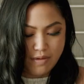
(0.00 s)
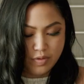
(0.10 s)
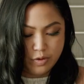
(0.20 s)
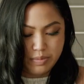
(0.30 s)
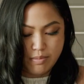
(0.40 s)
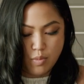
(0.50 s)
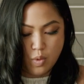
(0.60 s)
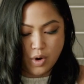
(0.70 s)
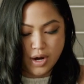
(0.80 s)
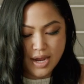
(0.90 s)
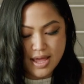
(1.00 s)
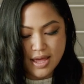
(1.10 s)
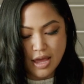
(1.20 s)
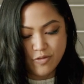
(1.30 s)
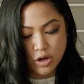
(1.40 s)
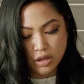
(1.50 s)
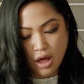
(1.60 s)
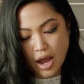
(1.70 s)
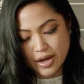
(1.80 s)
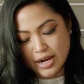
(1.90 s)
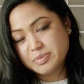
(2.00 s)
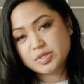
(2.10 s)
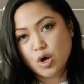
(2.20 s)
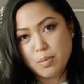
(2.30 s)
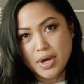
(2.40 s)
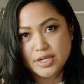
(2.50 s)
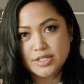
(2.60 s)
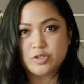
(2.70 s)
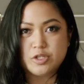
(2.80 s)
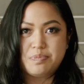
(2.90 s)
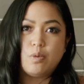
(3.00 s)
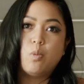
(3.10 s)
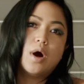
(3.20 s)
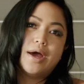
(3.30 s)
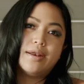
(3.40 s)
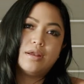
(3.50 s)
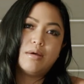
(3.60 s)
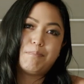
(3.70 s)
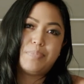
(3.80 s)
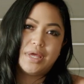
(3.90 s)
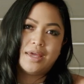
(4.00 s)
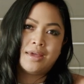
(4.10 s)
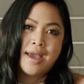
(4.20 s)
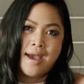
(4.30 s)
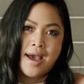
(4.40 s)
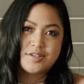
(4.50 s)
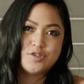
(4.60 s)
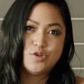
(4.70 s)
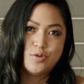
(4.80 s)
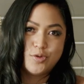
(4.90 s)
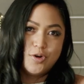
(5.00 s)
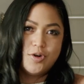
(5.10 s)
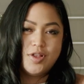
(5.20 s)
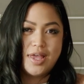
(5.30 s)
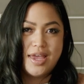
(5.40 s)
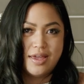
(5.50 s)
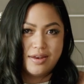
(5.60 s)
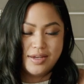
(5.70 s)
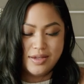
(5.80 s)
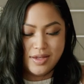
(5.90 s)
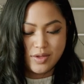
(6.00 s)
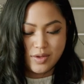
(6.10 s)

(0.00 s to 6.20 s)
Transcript: we have a little bit more. If you clog it up so much, it'll just be one big ass noodle. And